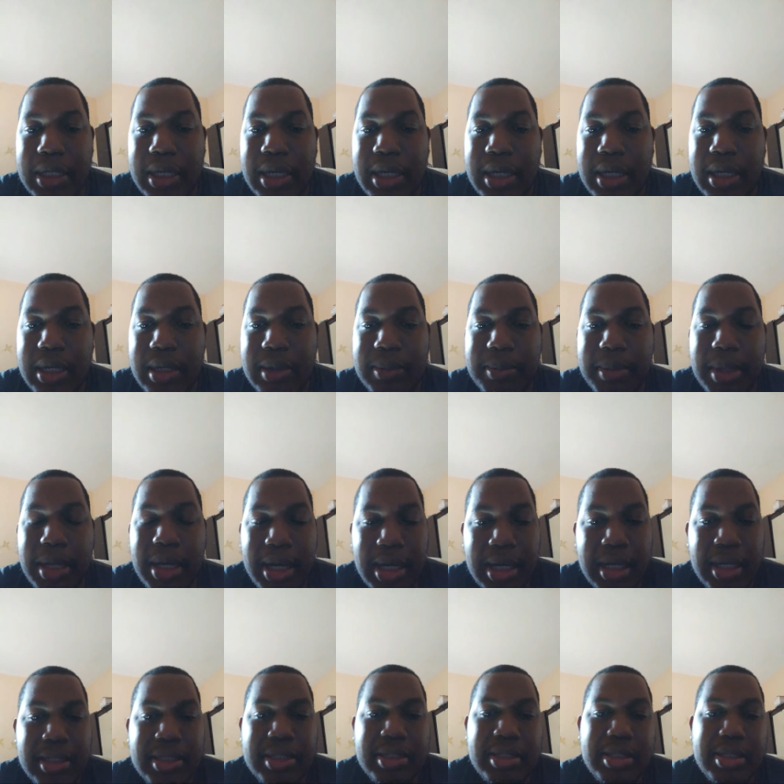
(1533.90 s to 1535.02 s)
than
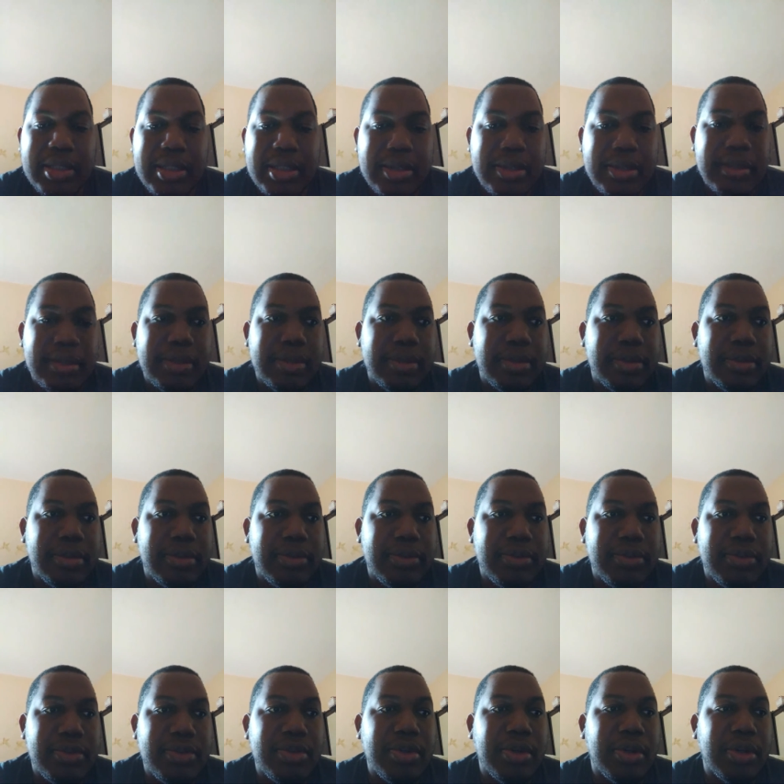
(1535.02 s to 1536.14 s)
others.
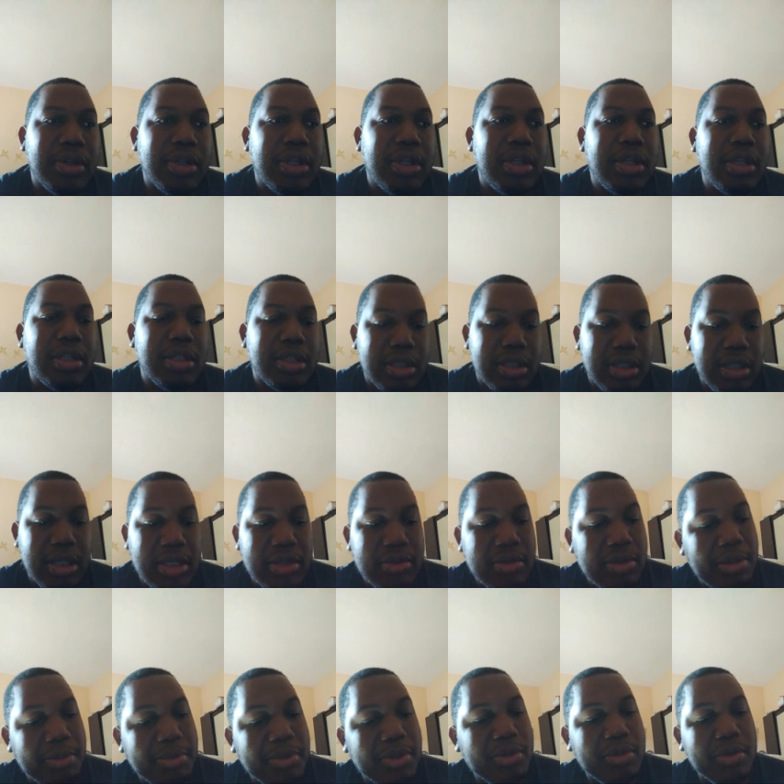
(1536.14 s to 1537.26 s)
So
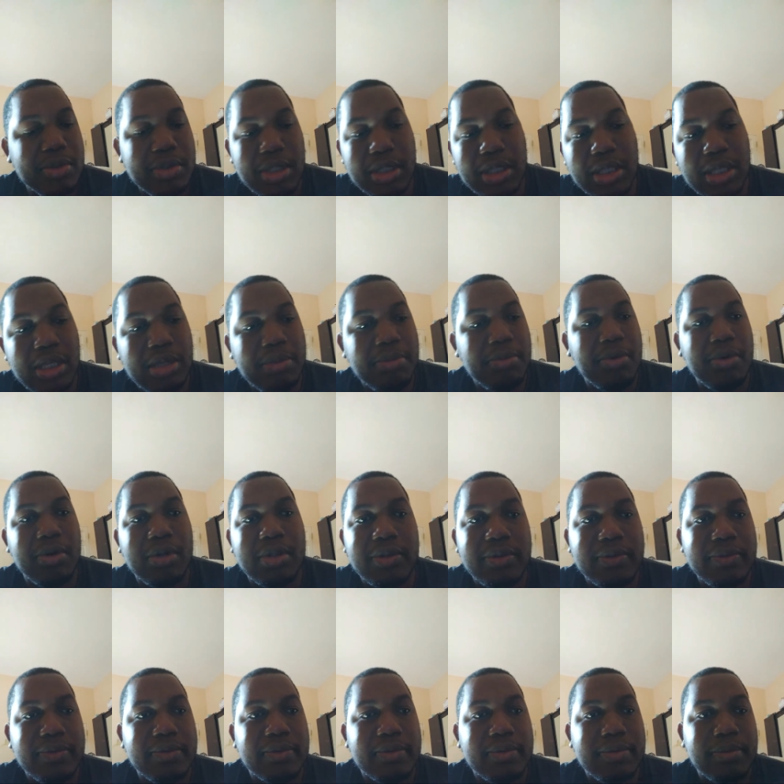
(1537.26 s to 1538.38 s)
that's why I use the
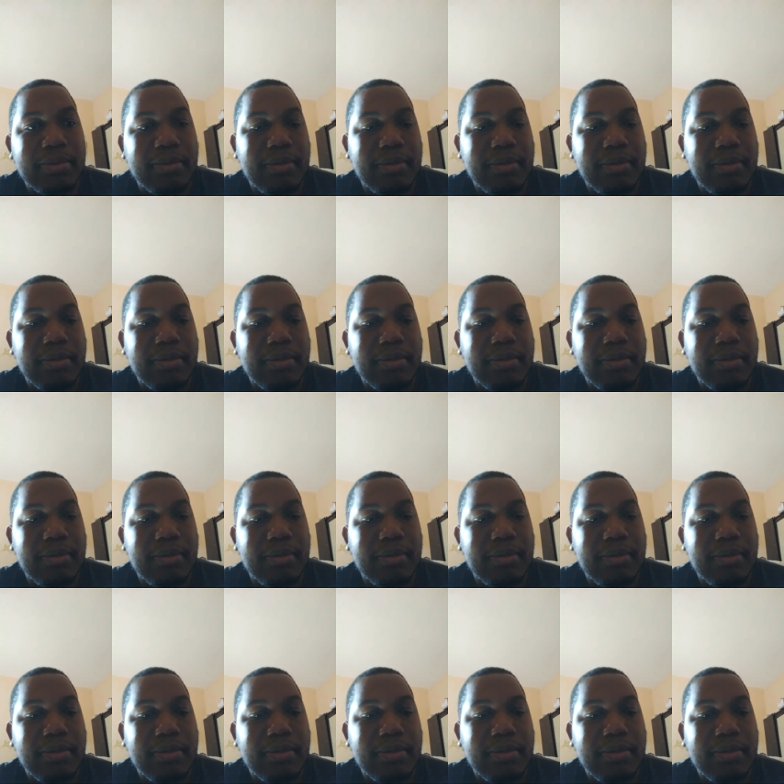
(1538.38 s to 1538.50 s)
keyboard,